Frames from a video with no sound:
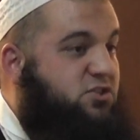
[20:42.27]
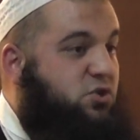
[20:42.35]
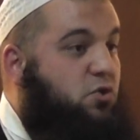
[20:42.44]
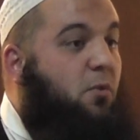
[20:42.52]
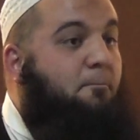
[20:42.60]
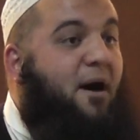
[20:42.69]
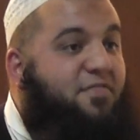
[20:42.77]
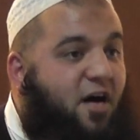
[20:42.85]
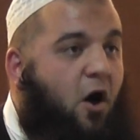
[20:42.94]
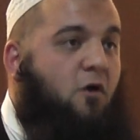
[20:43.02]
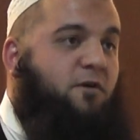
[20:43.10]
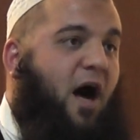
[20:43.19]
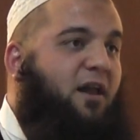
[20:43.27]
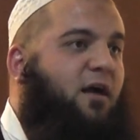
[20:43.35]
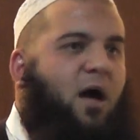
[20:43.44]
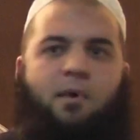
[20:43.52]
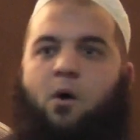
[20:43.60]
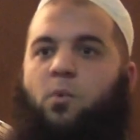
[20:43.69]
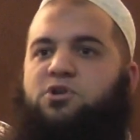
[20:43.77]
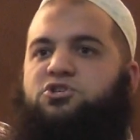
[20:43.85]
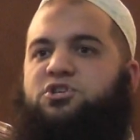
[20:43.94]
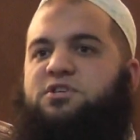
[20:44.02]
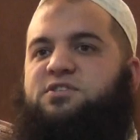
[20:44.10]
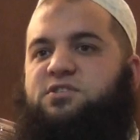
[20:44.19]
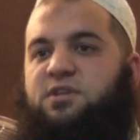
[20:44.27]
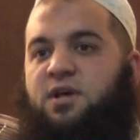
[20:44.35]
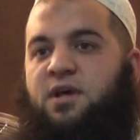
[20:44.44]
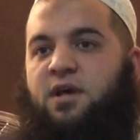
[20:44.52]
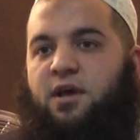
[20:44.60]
So the mother of Alqama, when she's